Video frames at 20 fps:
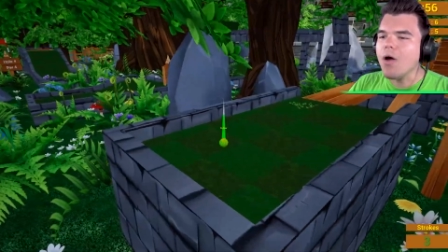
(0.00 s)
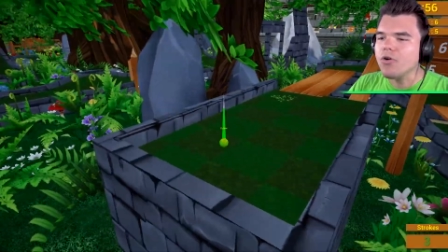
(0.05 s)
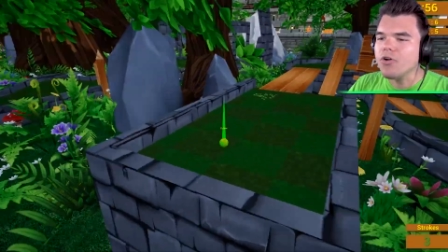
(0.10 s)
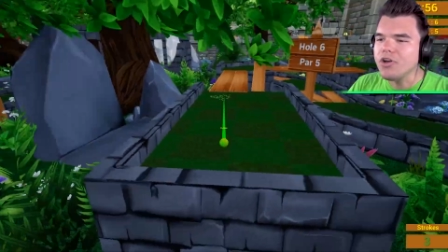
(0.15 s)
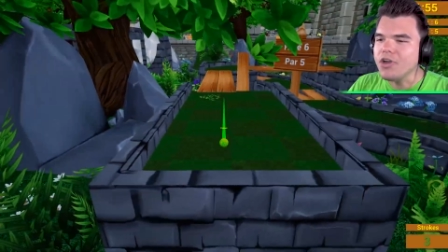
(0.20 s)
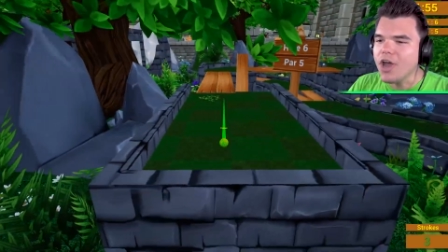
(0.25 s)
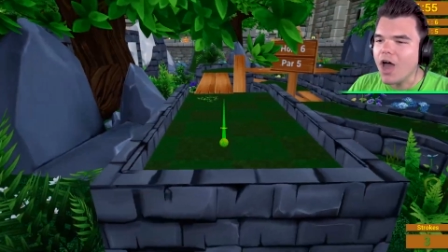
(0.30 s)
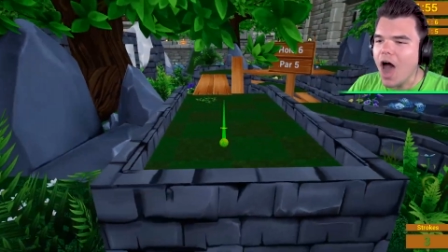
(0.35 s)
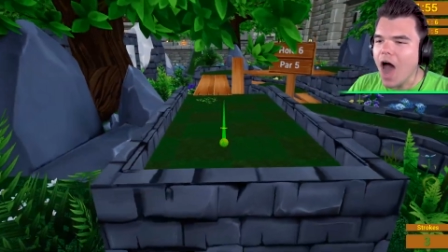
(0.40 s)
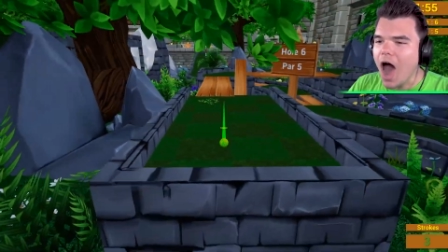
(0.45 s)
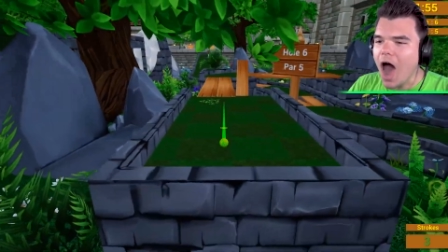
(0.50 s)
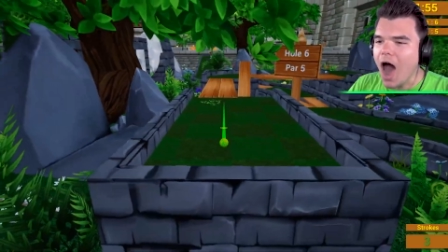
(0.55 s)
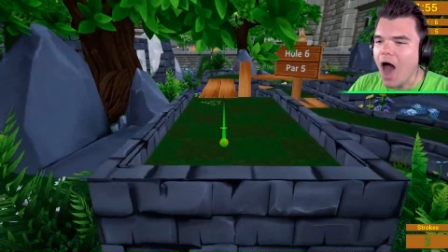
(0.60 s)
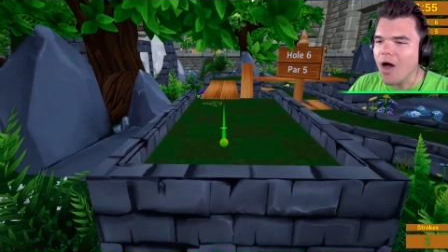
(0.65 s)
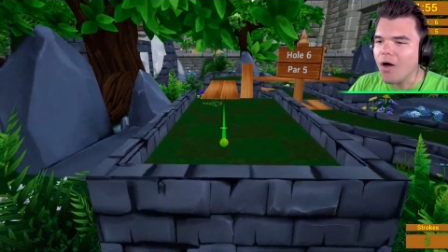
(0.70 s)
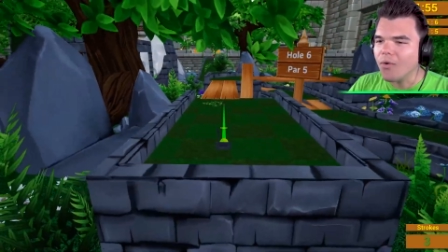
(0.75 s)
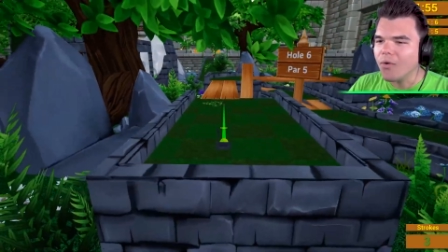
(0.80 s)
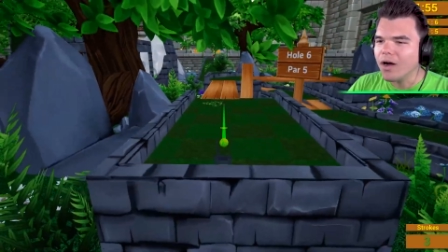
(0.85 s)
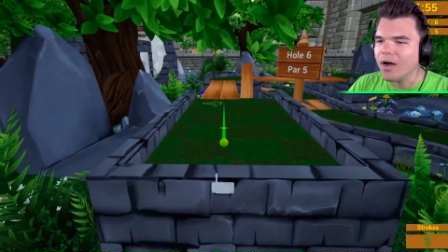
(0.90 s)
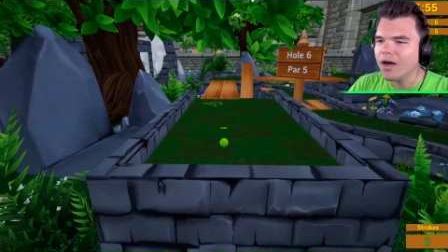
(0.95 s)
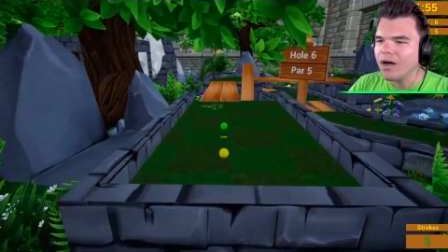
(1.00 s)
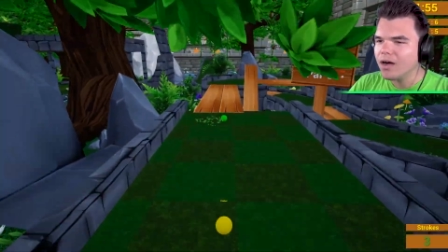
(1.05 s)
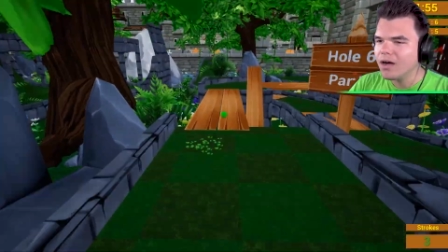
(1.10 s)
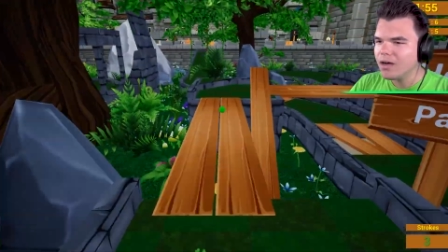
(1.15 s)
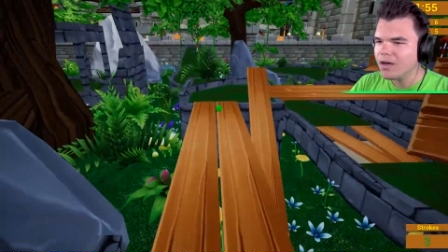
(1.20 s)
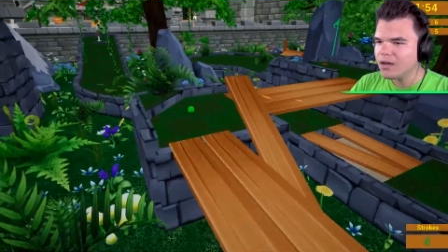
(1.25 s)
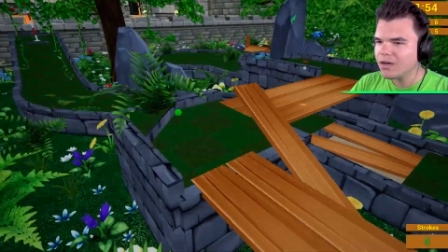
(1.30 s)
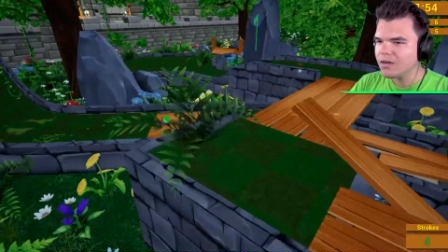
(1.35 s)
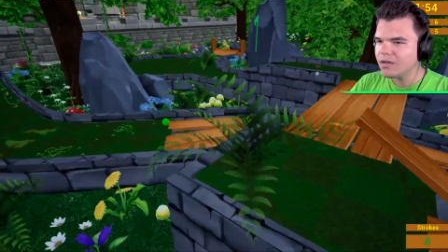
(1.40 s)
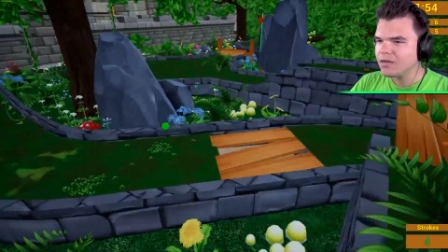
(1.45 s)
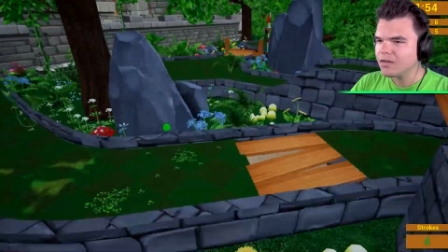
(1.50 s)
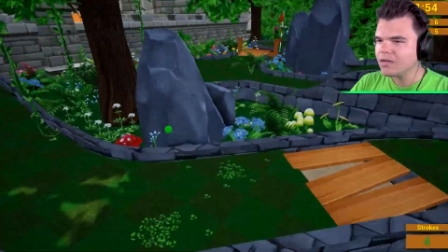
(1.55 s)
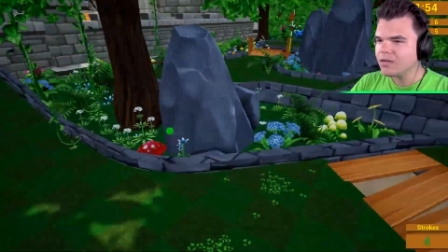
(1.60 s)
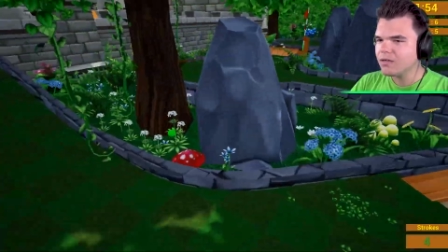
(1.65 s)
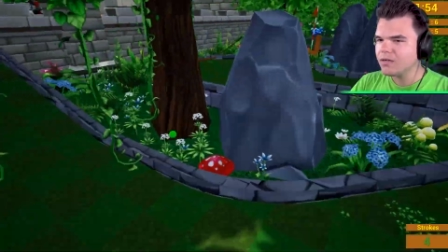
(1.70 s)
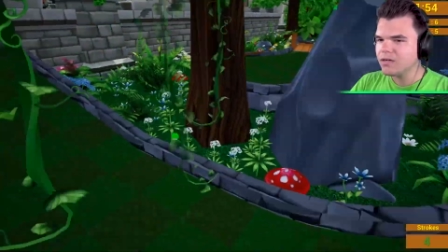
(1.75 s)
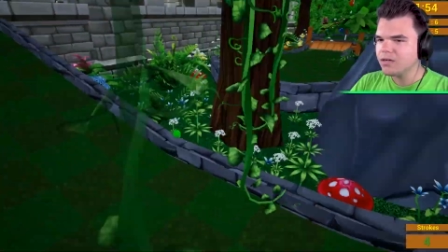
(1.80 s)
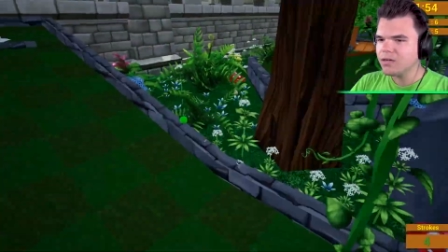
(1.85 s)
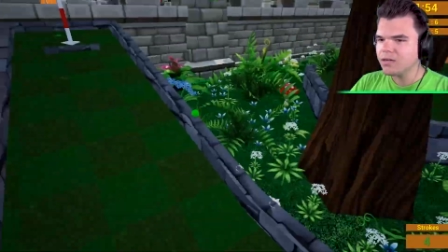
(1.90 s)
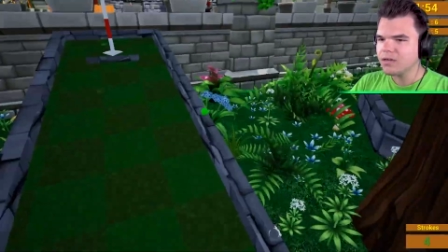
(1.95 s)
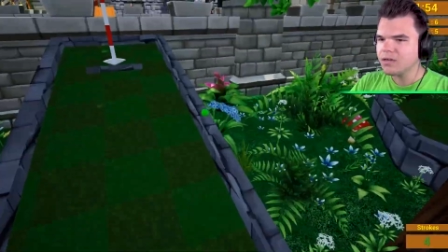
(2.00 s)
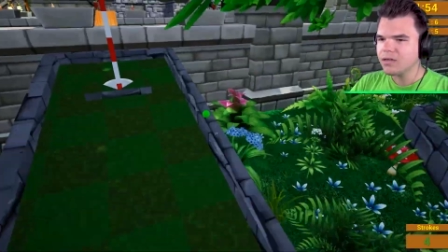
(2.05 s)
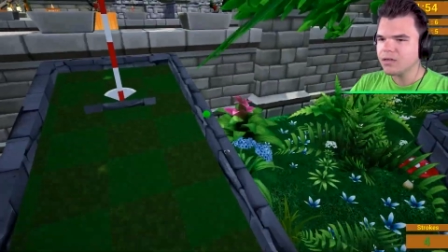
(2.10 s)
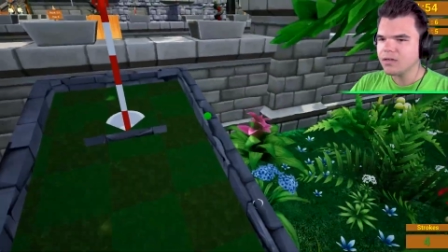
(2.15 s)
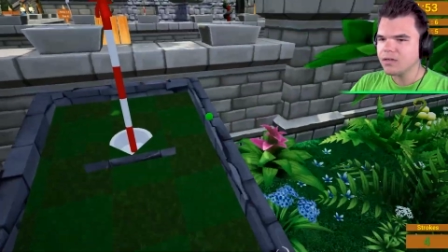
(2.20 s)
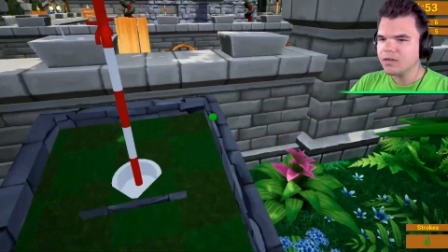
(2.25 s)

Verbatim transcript: wait, no! Where, where, are we going? What course are we